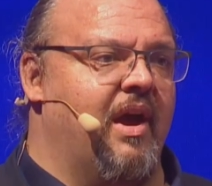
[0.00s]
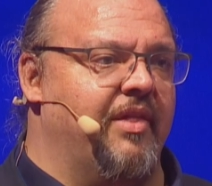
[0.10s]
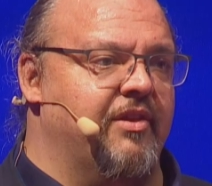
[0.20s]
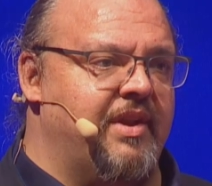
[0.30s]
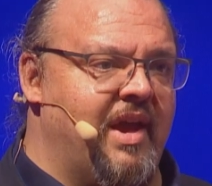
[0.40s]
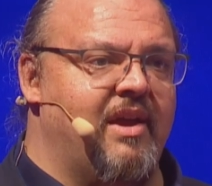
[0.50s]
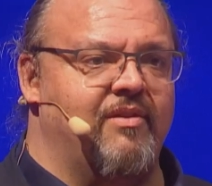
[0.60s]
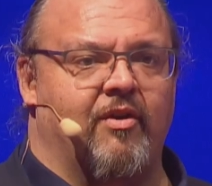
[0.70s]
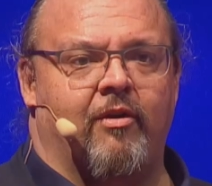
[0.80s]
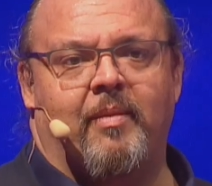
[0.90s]
And the net
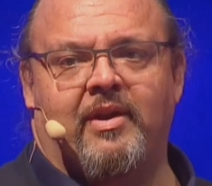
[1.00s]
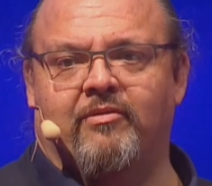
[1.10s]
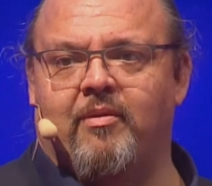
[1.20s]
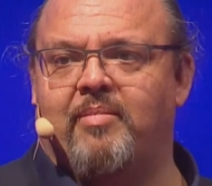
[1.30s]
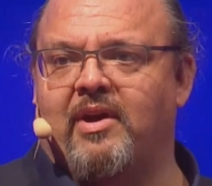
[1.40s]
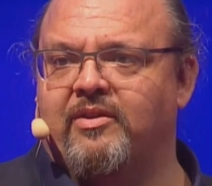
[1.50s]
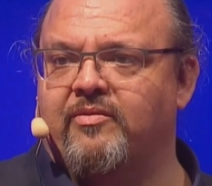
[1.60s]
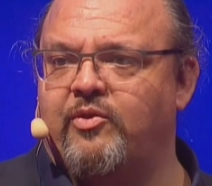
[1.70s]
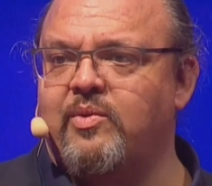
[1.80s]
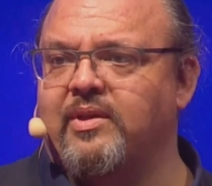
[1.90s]
environmental impact
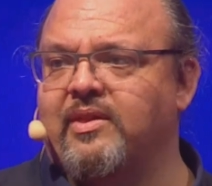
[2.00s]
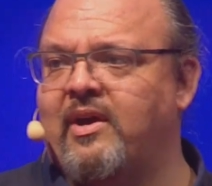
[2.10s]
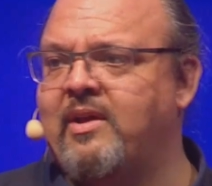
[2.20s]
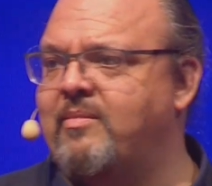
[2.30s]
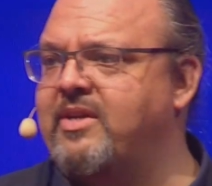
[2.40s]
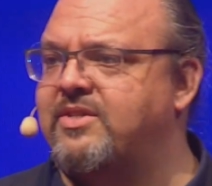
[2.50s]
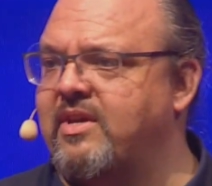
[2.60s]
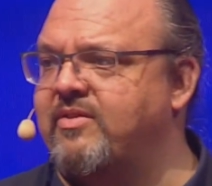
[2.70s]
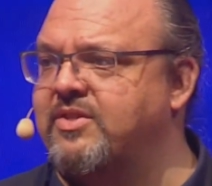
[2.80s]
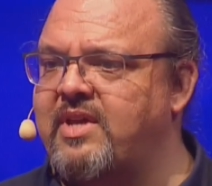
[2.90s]
of doing that, it might
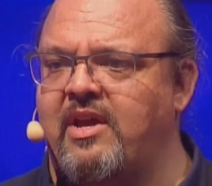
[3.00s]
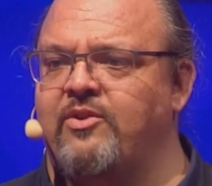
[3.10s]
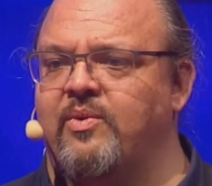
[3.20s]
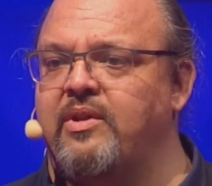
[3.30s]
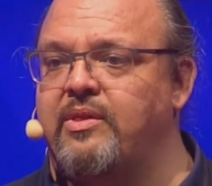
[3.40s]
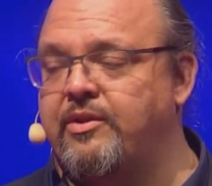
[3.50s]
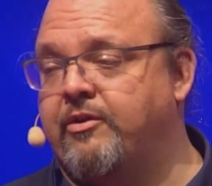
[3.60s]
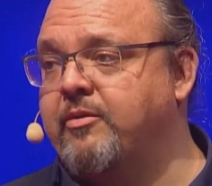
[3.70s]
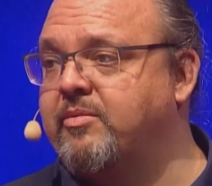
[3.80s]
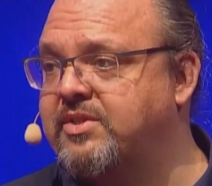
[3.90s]
save us 10, 20,
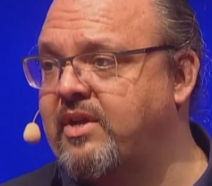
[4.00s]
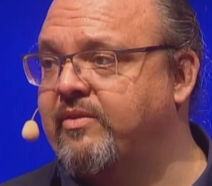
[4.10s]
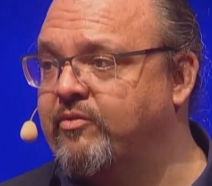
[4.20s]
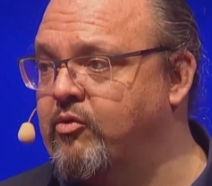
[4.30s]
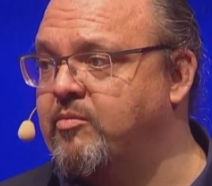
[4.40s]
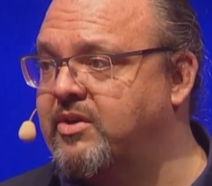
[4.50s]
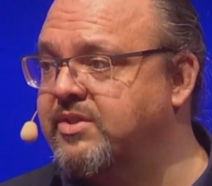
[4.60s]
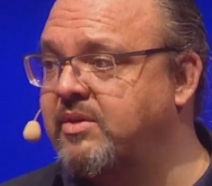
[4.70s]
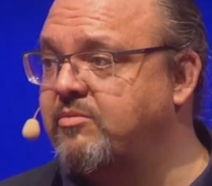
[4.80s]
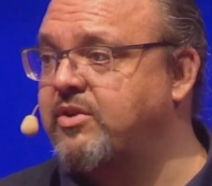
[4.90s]
30% of global
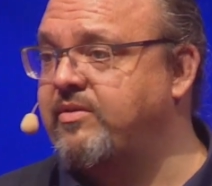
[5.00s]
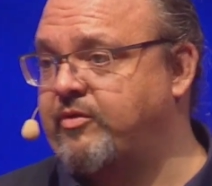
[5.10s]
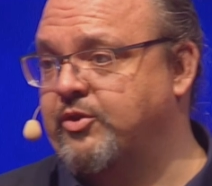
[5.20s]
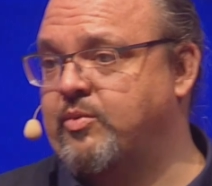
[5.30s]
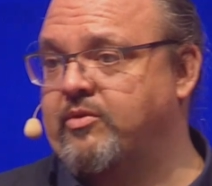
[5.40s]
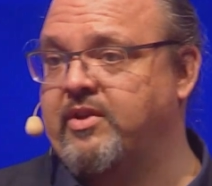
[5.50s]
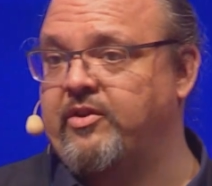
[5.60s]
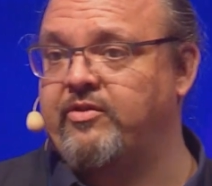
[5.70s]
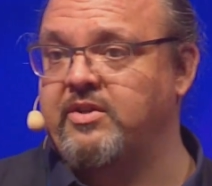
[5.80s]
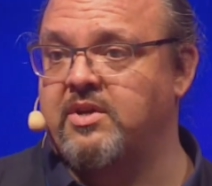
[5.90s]
consumption in first world
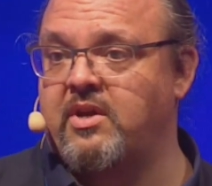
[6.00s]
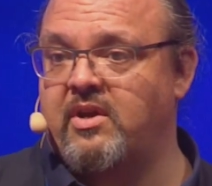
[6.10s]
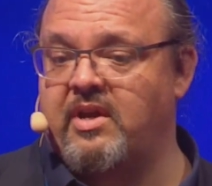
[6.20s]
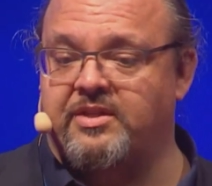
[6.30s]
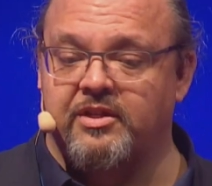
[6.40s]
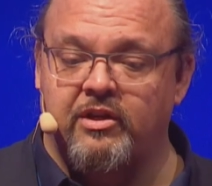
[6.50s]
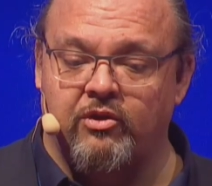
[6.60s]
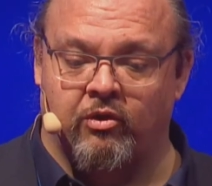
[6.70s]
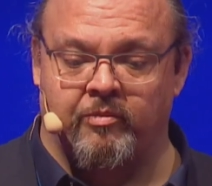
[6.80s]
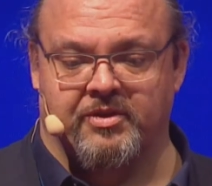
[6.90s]
countries. It's an
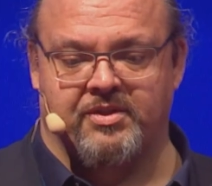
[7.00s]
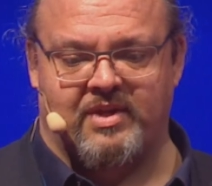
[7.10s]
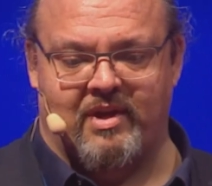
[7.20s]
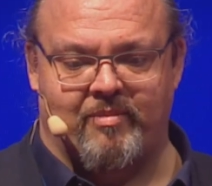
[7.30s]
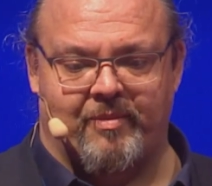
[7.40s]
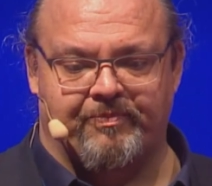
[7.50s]
enormous step.